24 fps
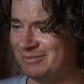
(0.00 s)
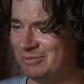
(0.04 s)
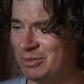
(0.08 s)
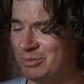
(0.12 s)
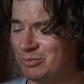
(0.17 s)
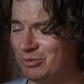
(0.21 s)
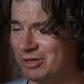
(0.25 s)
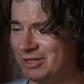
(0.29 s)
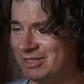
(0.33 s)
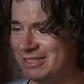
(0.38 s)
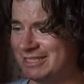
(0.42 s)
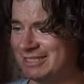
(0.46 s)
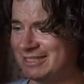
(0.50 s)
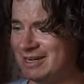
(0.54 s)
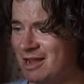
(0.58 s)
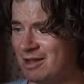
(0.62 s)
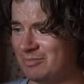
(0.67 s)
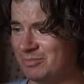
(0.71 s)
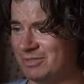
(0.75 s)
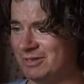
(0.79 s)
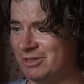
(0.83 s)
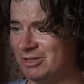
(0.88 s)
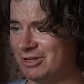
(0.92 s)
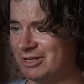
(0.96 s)
people are going to
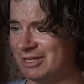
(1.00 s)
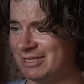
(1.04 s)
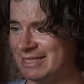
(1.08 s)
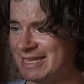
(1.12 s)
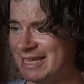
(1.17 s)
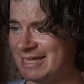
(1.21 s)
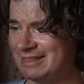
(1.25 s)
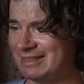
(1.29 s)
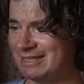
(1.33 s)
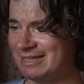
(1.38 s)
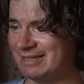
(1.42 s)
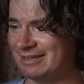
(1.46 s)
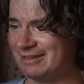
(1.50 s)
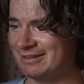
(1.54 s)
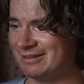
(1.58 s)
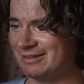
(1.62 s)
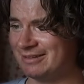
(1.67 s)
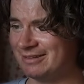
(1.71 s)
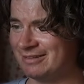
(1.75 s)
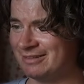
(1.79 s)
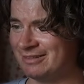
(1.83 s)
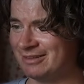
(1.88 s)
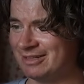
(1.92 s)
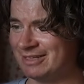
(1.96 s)
stop and look at that thing,
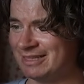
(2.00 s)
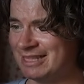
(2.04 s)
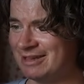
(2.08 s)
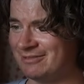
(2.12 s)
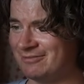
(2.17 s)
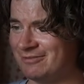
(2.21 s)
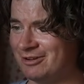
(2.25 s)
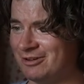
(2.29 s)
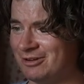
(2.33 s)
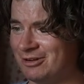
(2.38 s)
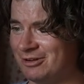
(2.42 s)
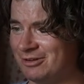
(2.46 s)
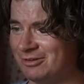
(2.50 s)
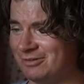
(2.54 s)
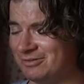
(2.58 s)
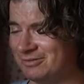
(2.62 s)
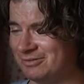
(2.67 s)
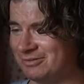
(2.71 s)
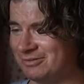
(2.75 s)
look at that photo,